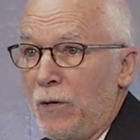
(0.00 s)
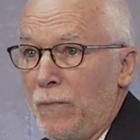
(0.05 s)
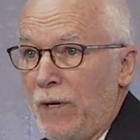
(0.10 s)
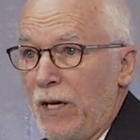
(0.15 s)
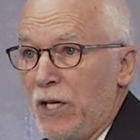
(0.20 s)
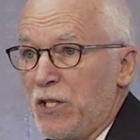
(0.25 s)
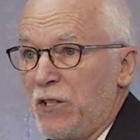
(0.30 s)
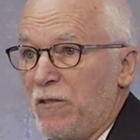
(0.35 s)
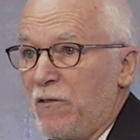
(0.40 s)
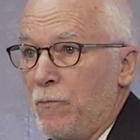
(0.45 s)
a
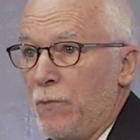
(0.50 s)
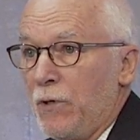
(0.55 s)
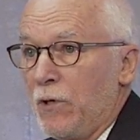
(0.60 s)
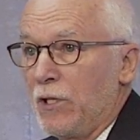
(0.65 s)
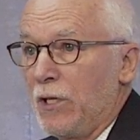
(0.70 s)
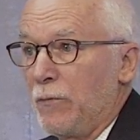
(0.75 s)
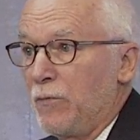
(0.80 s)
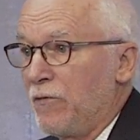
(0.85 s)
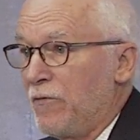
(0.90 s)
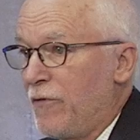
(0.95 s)
massive
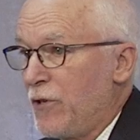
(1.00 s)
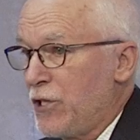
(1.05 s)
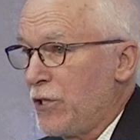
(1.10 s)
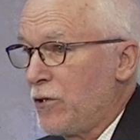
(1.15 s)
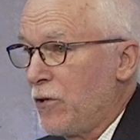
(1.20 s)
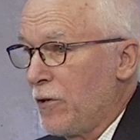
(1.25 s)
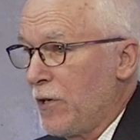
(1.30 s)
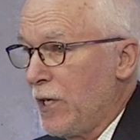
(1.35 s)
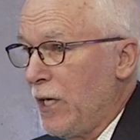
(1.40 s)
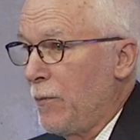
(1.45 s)
buildup of
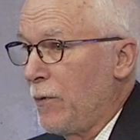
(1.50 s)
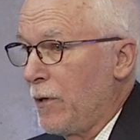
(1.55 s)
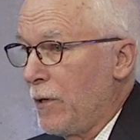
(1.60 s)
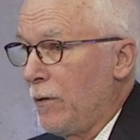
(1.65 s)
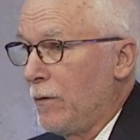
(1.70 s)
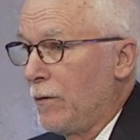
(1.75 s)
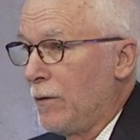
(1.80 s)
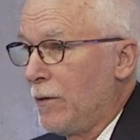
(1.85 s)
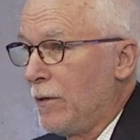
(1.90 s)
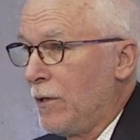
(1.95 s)
physical
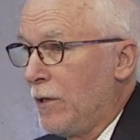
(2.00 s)
capital,